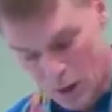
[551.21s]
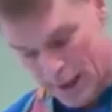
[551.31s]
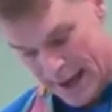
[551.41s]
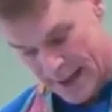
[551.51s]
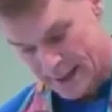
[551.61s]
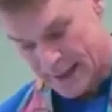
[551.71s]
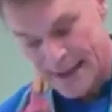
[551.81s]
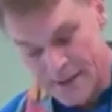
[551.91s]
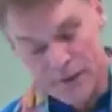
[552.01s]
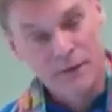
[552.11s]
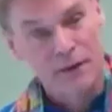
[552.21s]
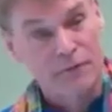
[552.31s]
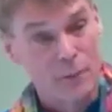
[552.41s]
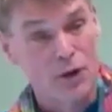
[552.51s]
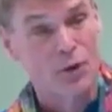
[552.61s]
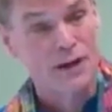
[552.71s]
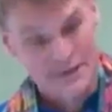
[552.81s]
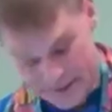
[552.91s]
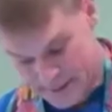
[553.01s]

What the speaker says: work at it, even from across the